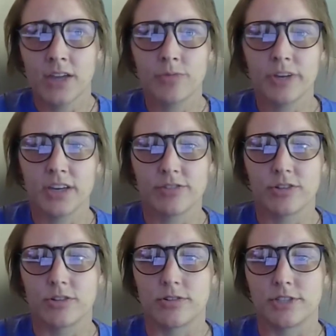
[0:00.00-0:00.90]
and we
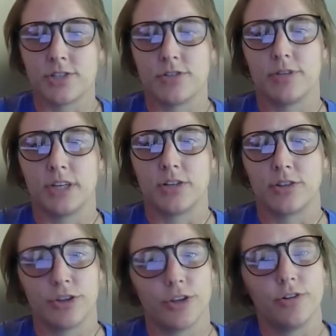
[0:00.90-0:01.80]
have grown to
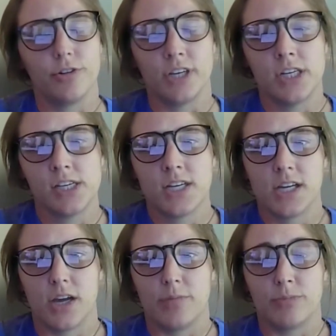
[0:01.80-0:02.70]
include
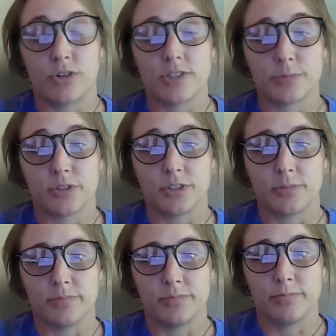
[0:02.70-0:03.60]

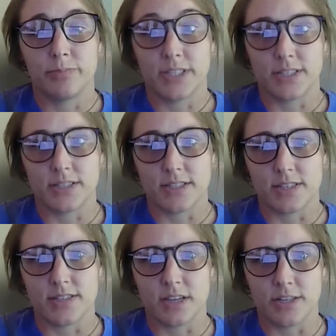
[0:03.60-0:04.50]
multiple
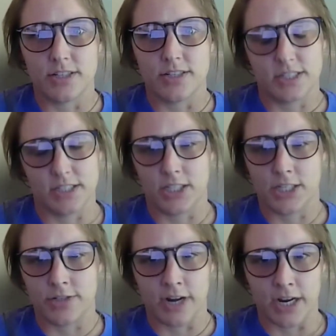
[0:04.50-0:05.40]
businesses under
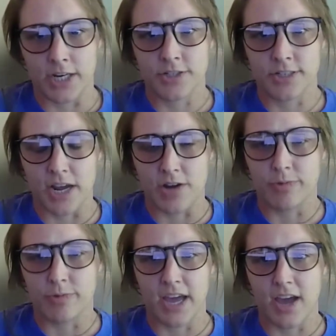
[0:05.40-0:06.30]
Silicon Ranch.
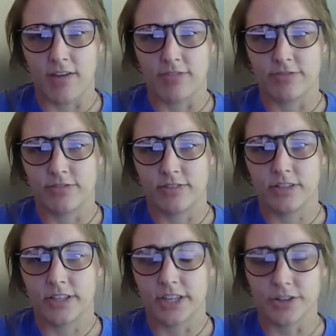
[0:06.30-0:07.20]
Now we have
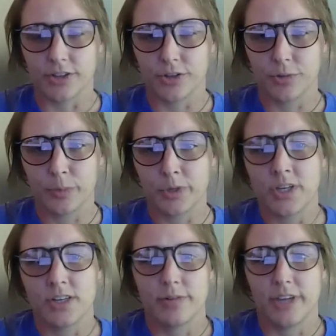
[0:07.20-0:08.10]
Clearloop,
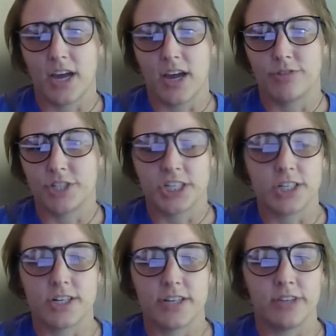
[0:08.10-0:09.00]
we have
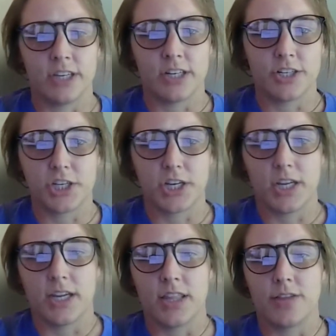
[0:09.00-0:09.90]
regenerative
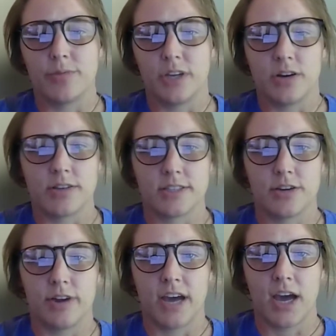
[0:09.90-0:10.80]
energy, and then we
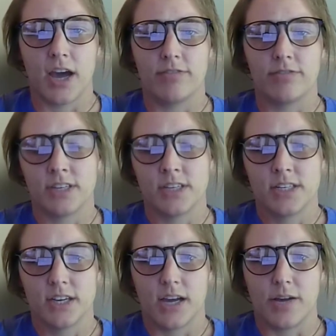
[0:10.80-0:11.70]
also have
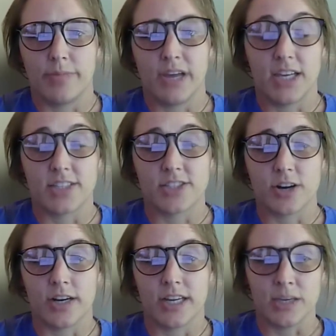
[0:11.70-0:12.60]

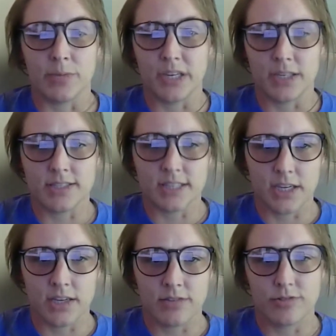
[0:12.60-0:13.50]

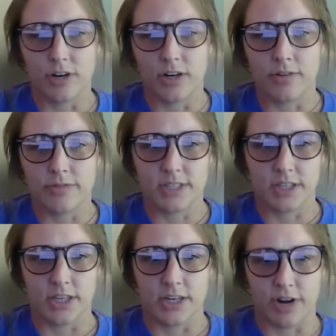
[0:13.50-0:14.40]
SREPC, or
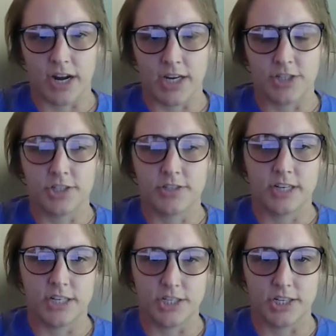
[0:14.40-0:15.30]
Silicon
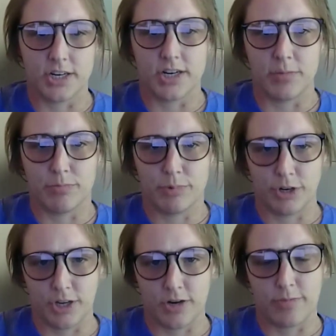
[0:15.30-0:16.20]
Ranch Engineering
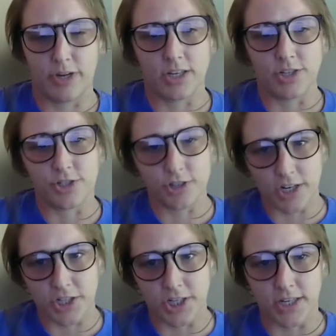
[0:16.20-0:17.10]
Procurement
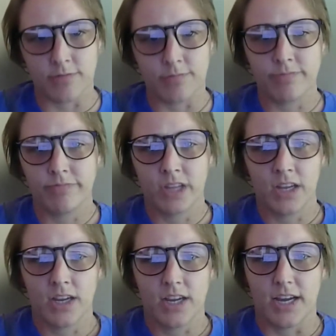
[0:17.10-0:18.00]
Construction.
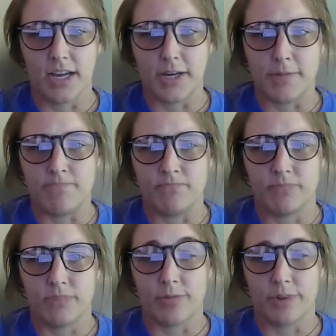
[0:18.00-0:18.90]

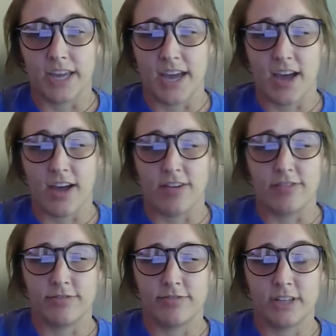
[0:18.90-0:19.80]
And we
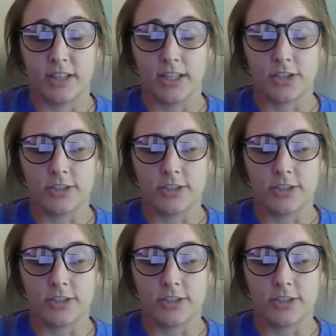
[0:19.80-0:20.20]
have a